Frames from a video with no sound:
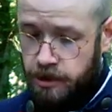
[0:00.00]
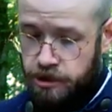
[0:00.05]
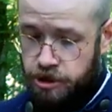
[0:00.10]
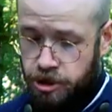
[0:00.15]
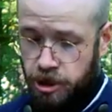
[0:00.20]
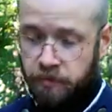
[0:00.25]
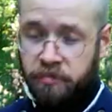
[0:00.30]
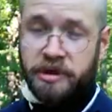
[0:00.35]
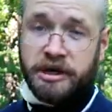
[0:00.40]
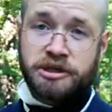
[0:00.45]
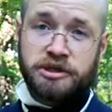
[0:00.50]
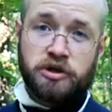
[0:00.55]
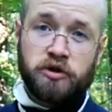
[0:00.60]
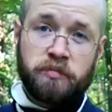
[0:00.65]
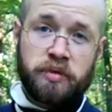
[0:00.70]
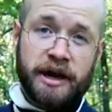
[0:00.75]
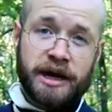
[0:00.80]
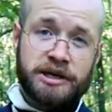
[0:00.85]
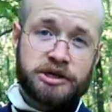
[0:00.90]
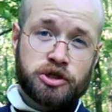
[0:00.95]
Jumping
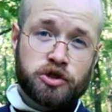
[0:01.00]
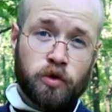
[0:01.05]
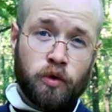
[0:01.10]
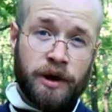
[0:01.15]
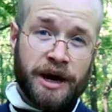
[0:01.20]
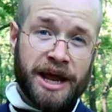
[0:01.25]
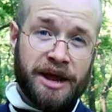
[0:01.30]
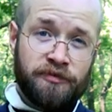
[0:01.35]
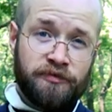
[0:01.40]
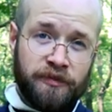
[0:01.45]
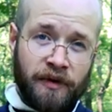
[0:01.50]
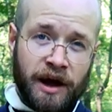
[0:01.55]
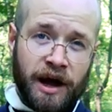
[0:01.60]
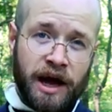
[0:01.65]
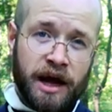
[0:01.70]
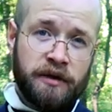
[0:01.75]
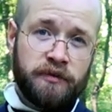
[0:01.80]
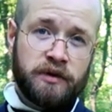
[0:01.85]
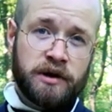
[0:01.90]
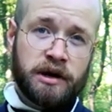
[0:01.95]
to page
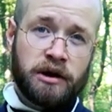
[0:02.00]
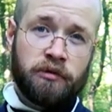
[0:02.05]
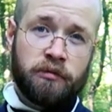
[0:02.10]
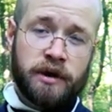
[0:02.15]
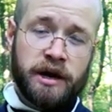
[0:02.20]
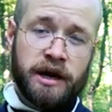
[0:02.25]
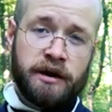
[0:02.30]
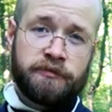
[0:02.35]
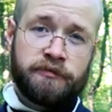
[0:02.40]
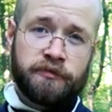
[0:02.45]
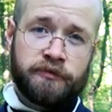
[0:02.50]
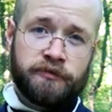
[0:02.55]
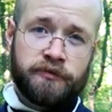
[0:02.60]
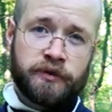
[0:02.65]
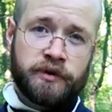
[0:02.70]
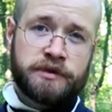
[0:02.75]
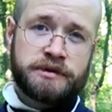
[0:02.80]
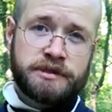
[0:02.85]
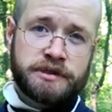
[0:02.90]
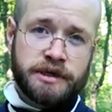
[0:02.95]
25 here, we have the
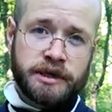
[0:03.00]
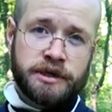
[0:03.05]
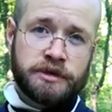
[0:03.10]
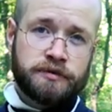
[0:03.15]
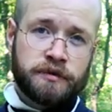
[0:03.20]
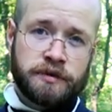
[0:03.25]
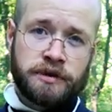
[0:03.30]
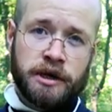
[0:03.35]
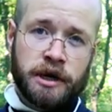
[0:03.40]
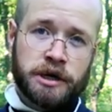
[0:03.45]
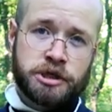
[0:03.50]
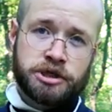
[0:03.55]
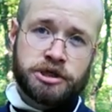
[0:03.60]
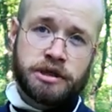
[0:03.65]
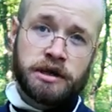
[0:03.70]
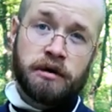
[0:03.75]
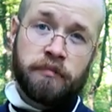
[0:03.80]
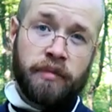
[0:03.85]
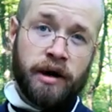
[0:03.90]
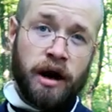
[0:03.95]
first
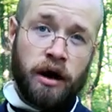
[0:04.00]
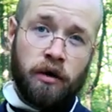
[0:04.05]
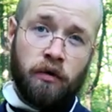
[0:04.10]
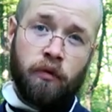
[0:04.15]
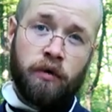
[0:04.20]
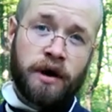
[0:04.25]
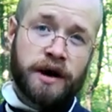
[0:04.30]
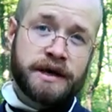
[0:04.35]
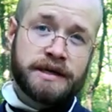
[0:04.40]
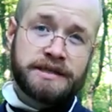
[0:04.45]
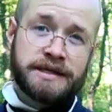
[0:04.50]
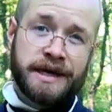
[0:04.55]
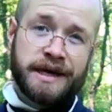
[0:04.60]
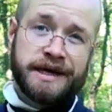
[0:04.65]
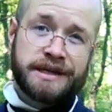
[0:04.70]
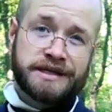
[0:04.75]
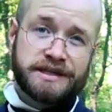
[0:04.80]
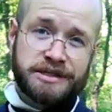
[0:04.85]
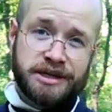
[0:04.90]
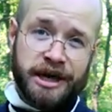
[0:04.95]
introduction about what it
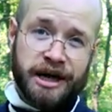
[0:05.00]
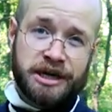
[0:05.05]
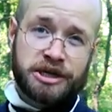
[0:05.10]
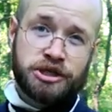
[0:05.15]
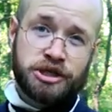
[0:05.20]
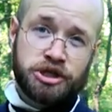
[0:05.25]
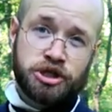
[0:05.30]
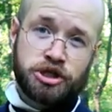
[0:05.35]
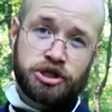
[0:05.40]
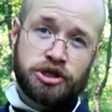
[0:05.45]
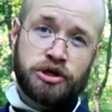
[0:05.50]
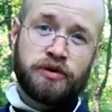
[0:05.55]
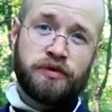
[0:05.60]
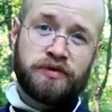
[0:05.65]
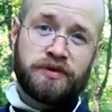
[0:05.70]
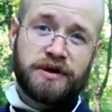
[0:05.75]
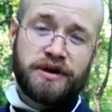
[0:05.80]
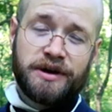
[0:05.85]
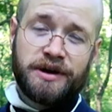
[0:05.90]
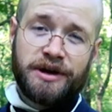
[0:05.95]
takes to actually
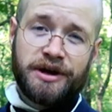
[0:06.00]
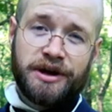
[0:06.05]
shoot